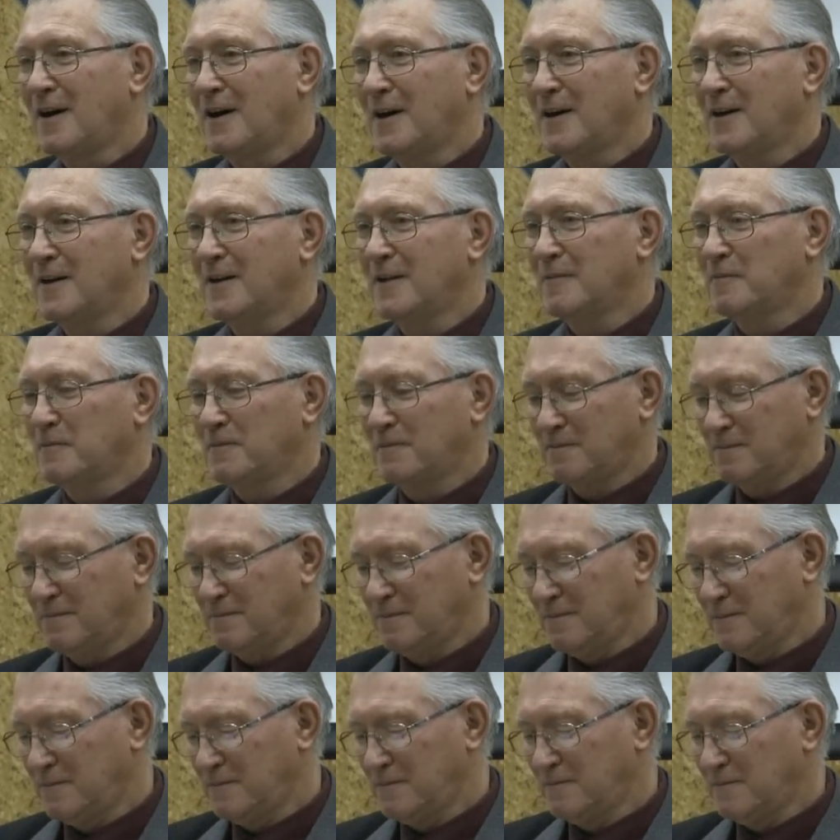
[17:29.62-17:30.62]
I
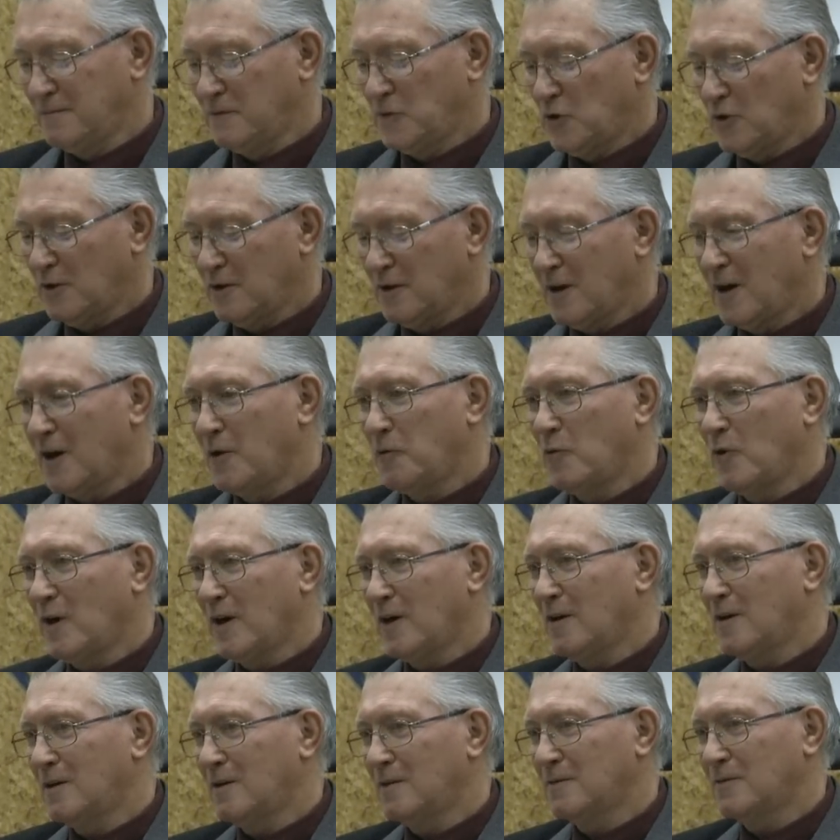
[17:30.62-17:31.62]
am
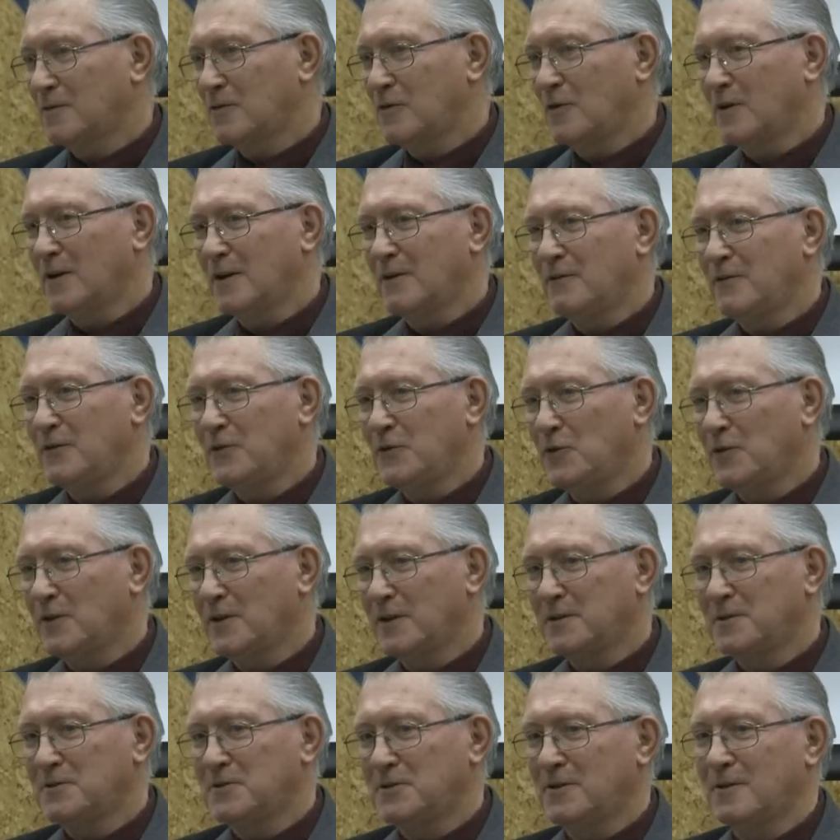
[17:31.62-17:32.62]
aware of quite a few
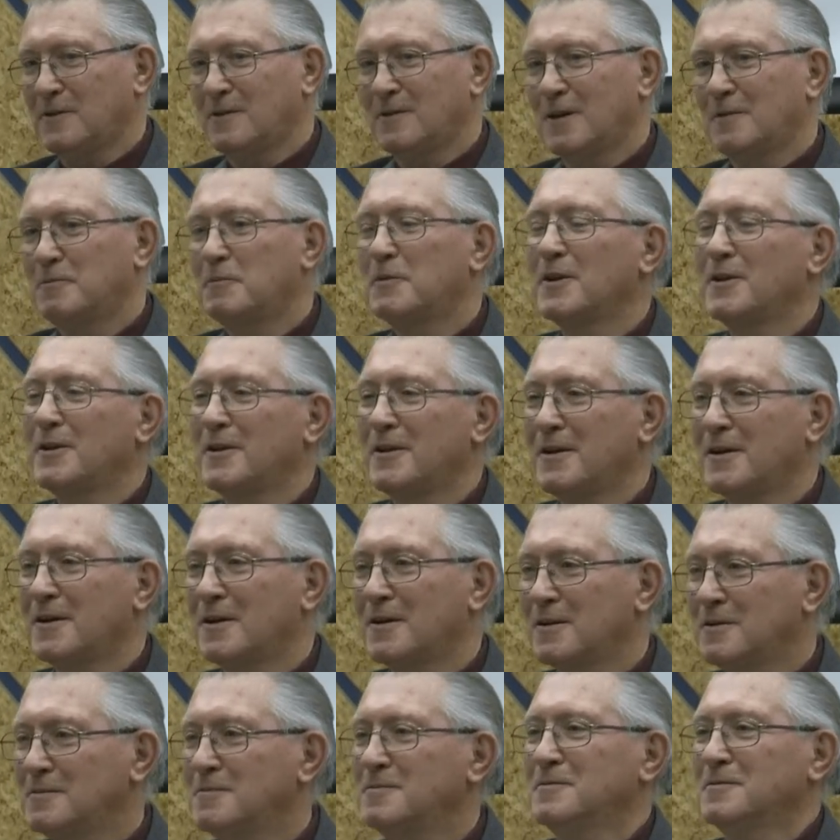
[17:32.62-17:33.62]
things that are up in the
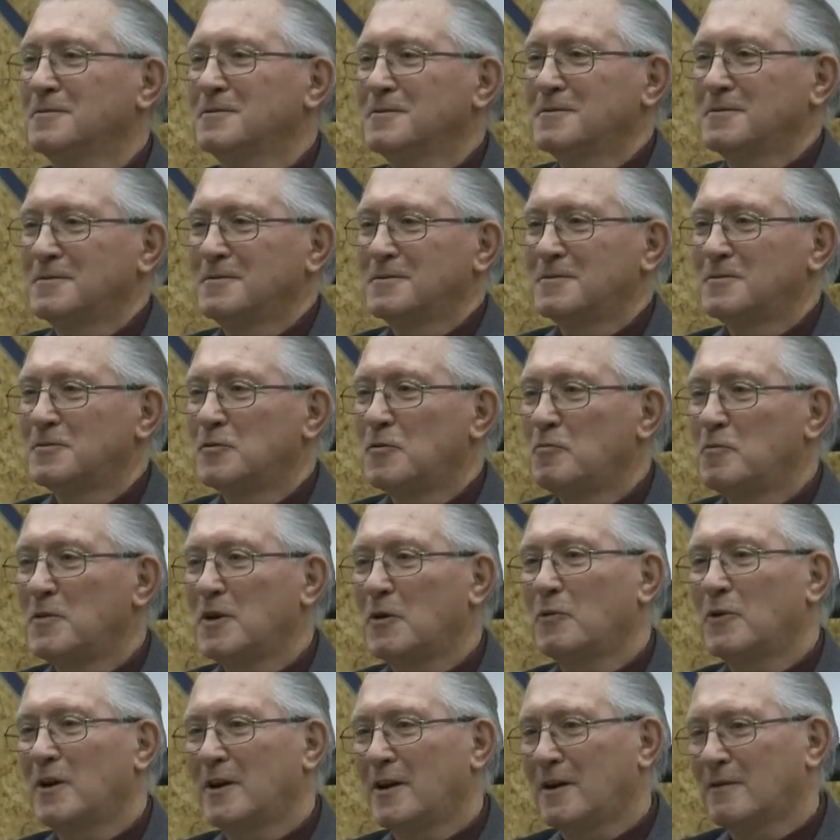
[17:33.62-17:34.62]
air,
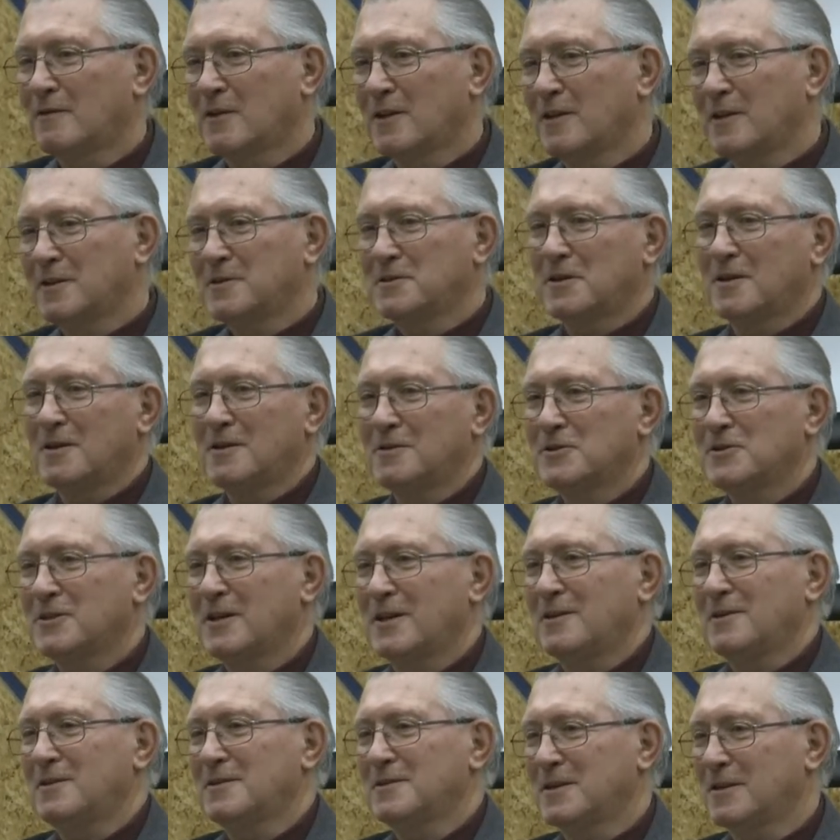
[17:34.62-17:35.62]
but when everything's all
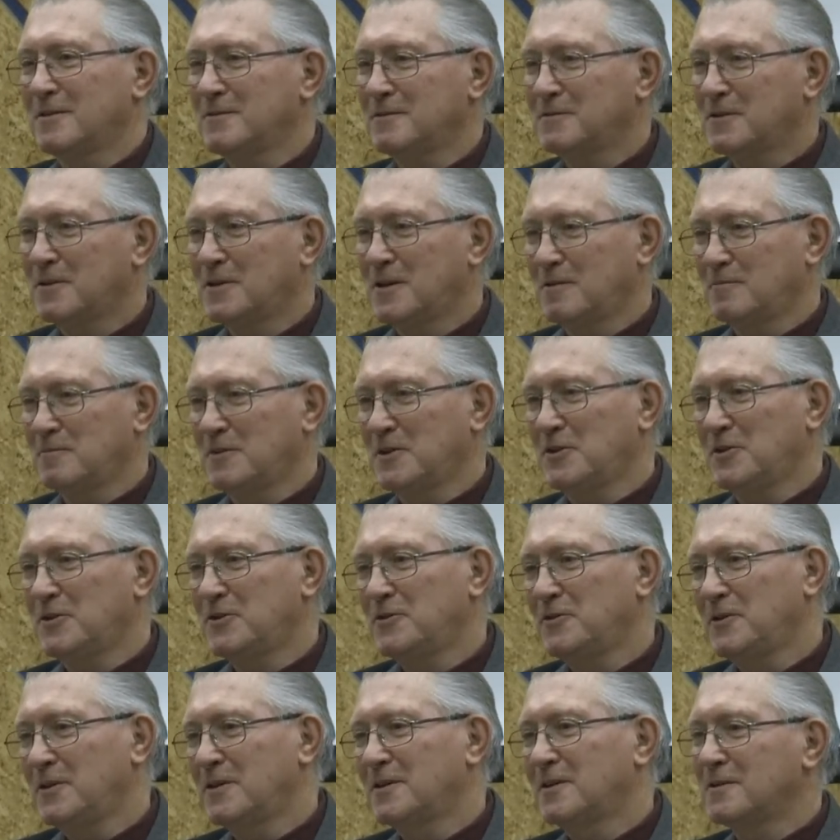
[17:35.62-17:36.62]
settles out come the new
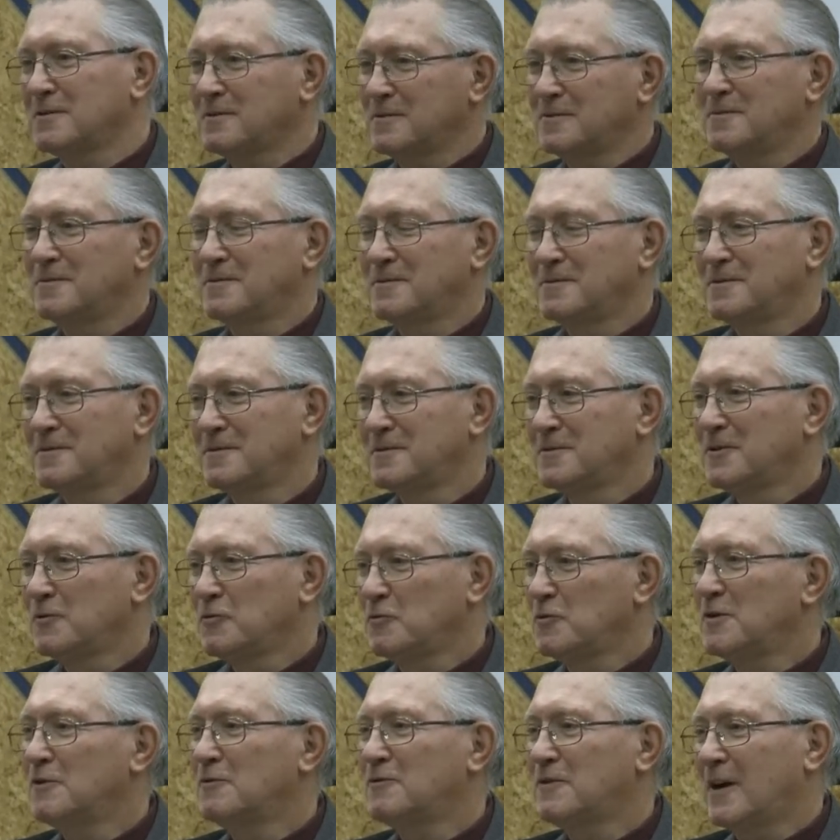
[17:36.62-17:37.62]
year,
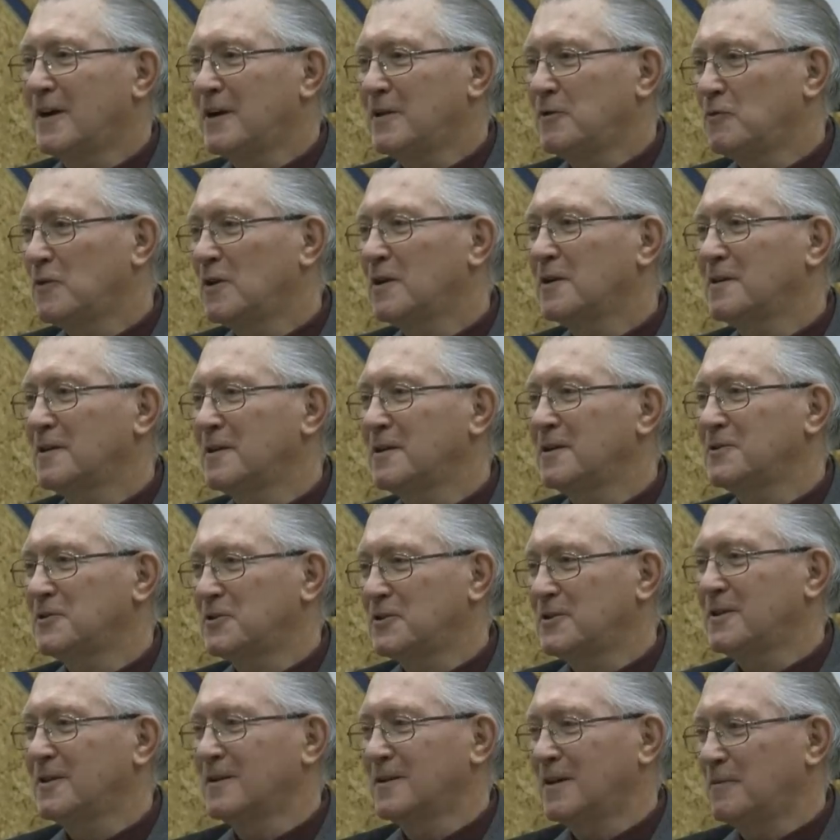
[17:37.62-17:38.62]
we'll find what is
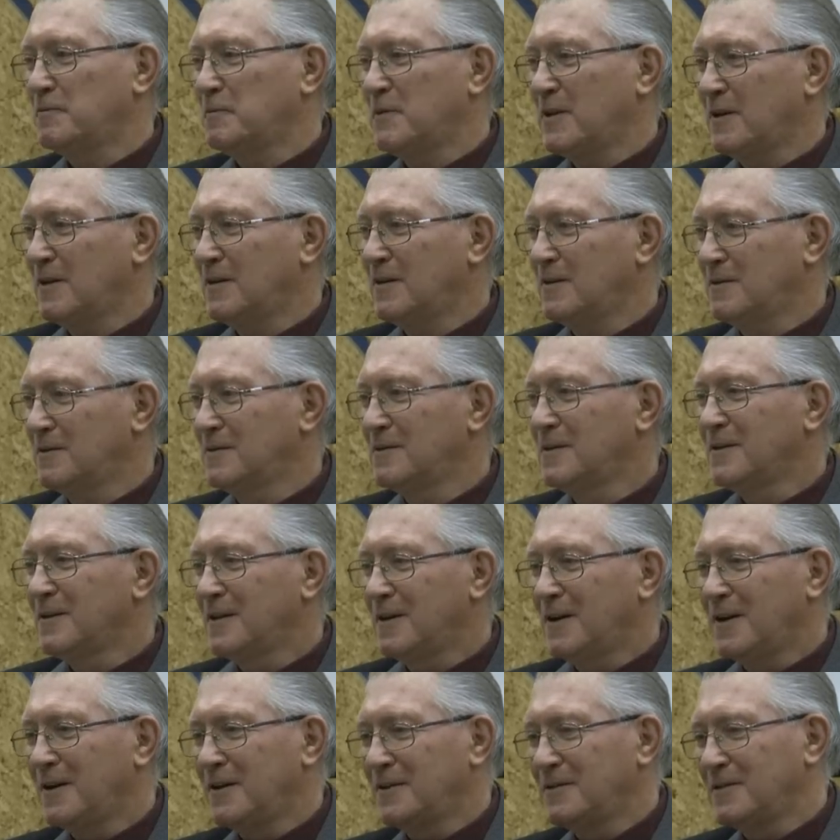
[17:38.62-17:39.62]
still up there
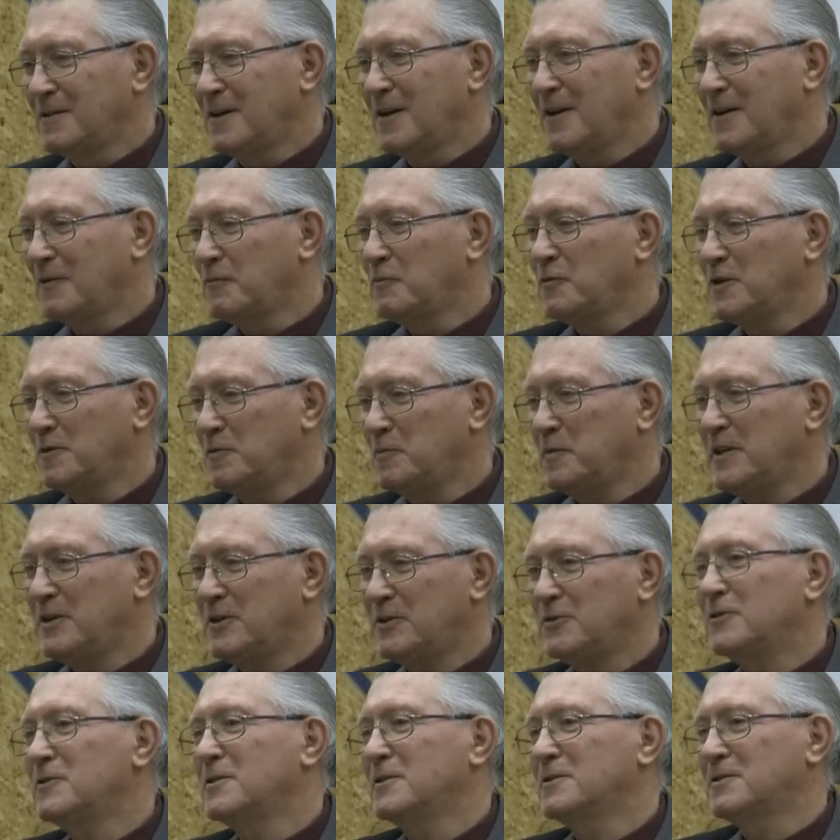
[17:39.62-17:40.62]
and we'll be
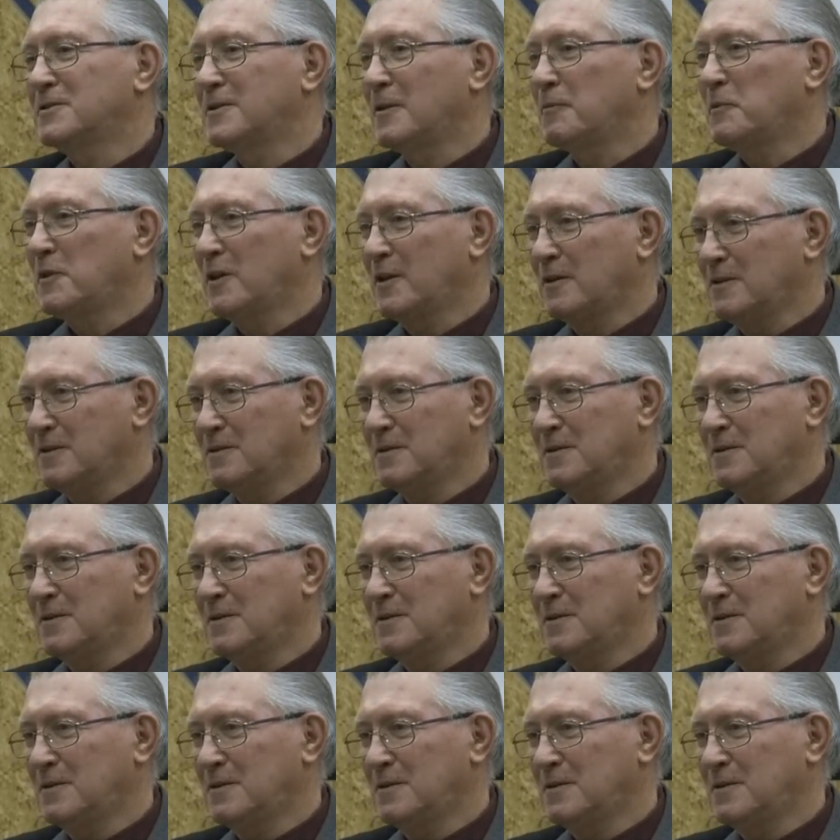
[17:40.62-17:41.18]
doing something.